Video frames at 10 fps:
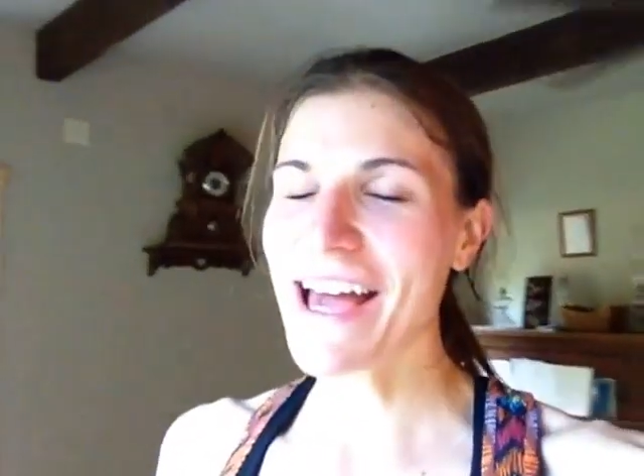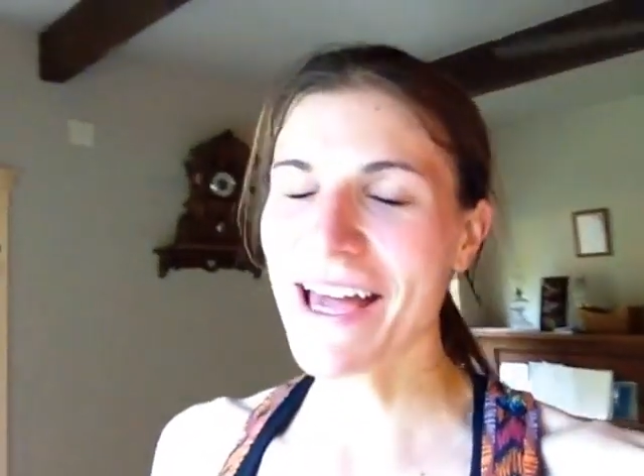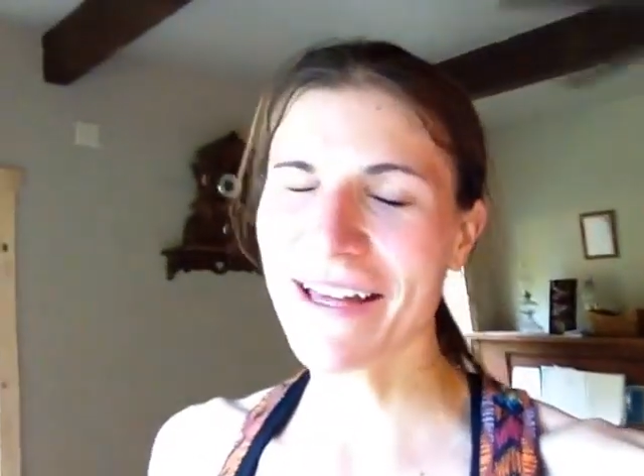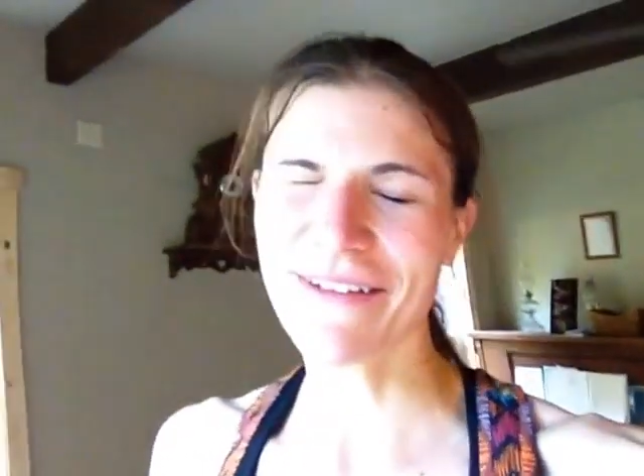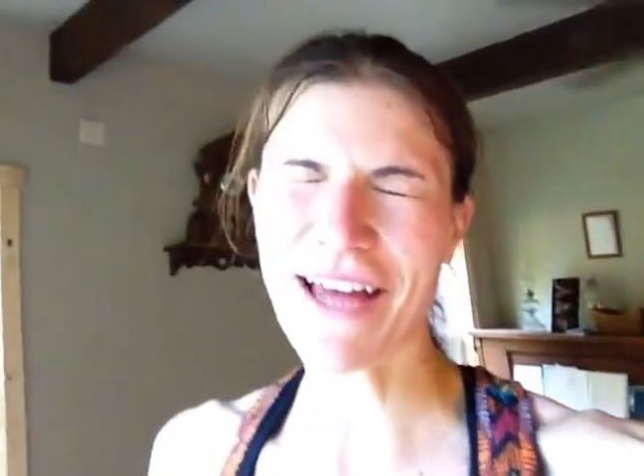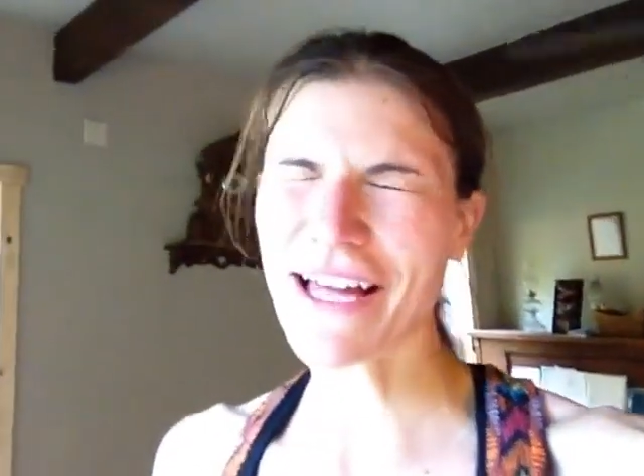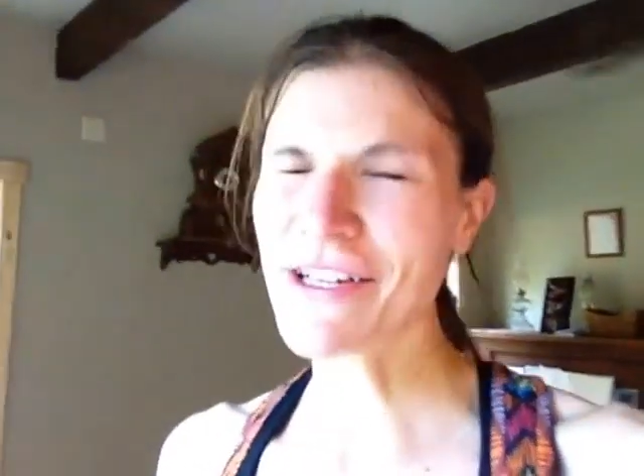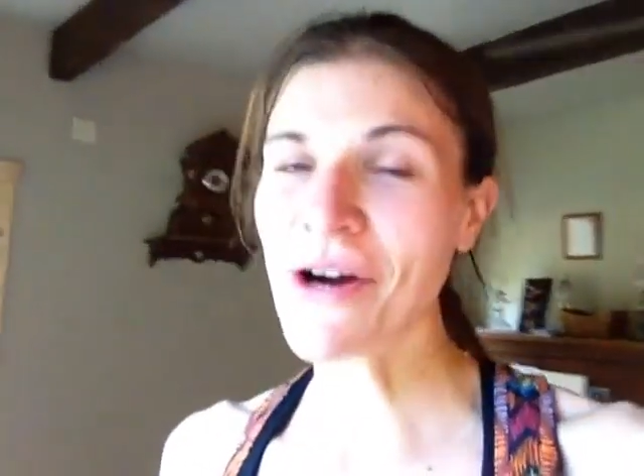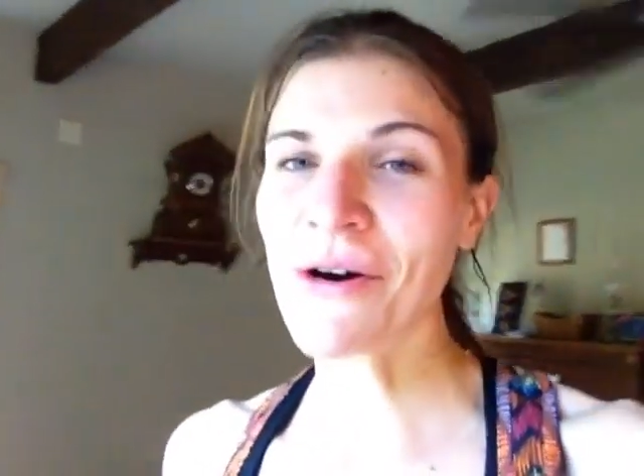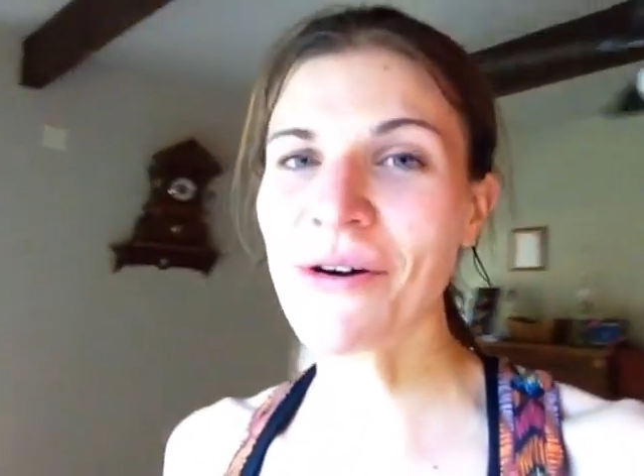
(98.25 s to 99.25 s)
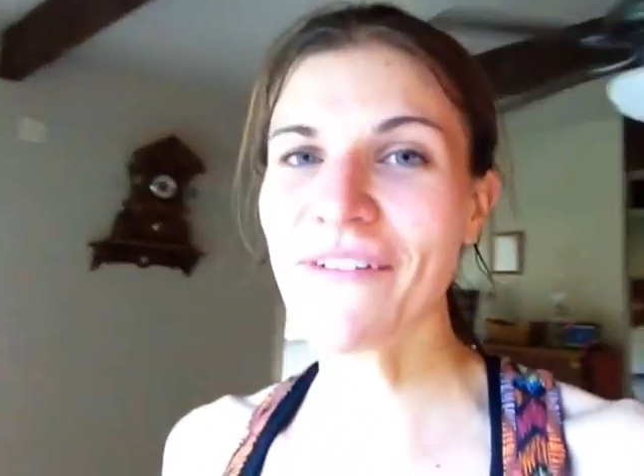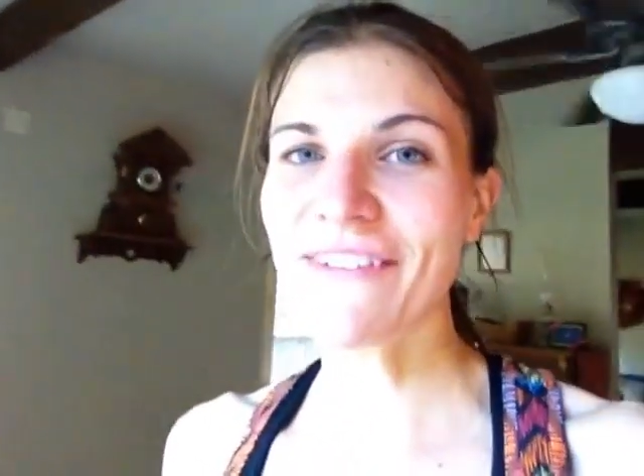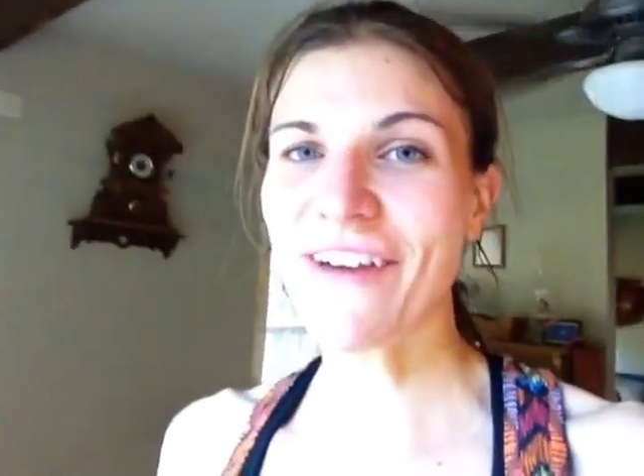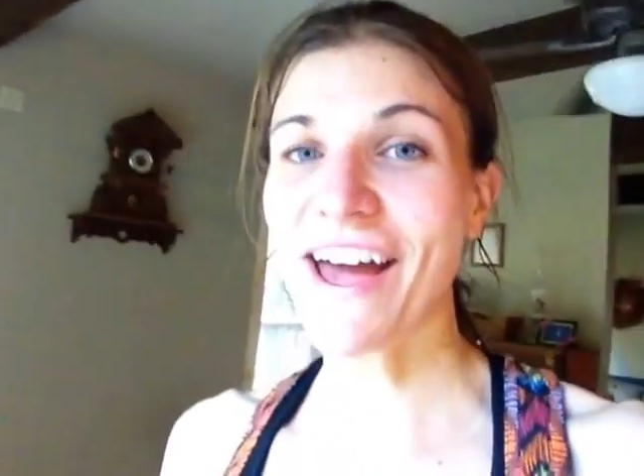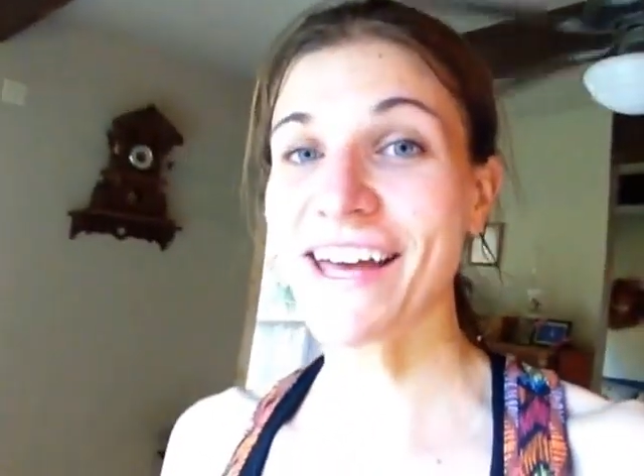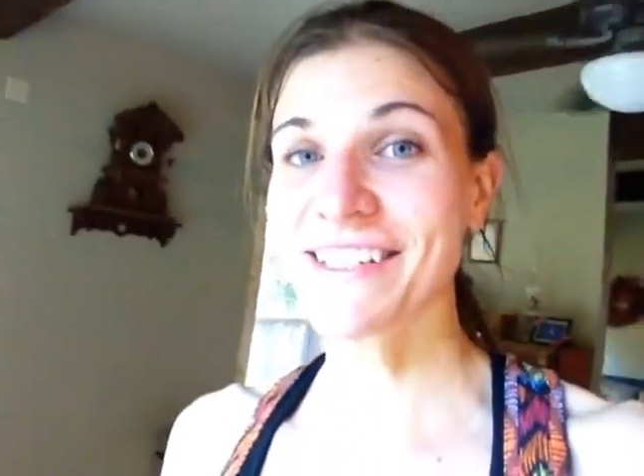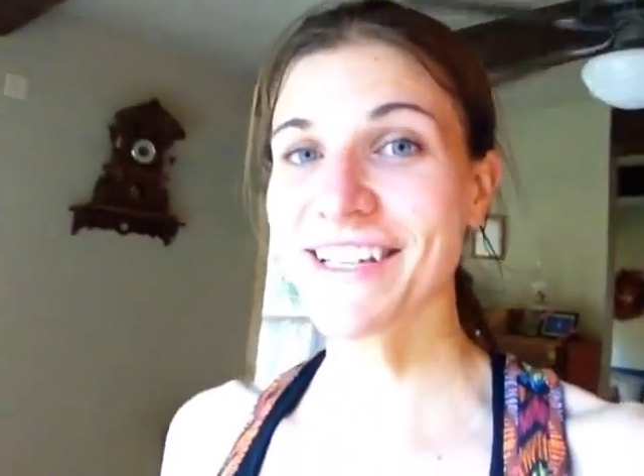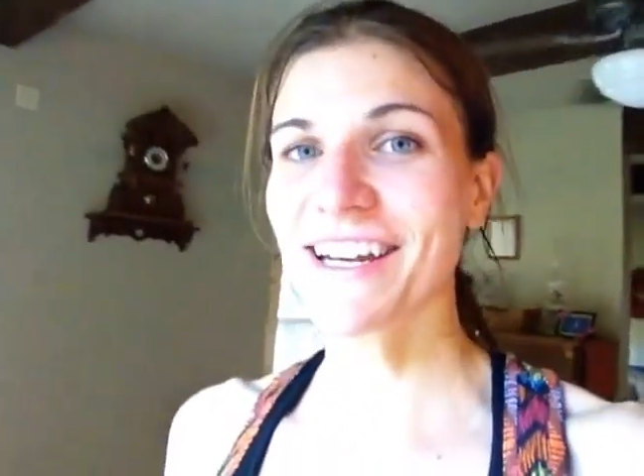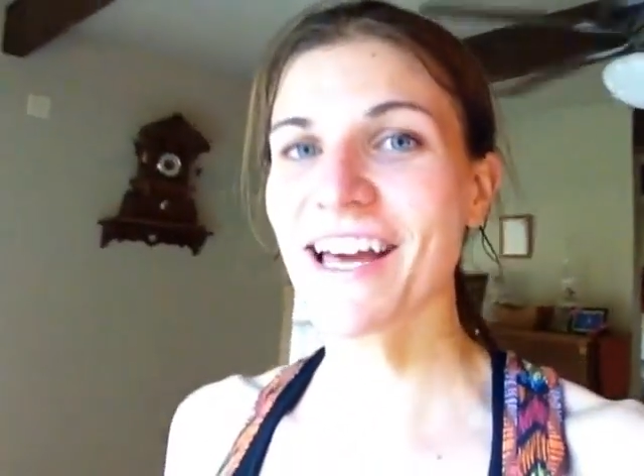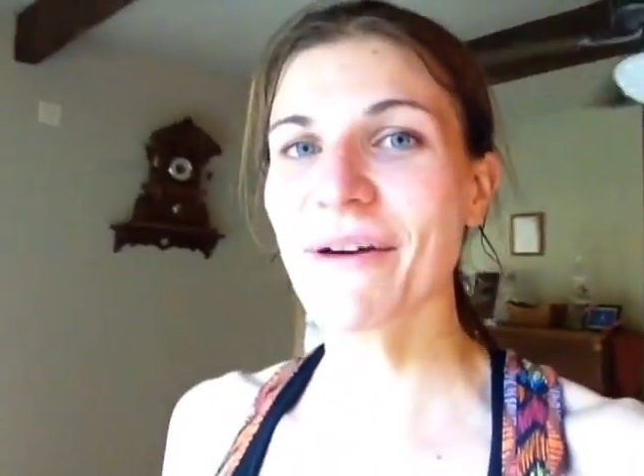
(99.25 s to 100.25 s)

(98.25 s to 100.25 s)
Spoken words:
I know that if I hadn't done it,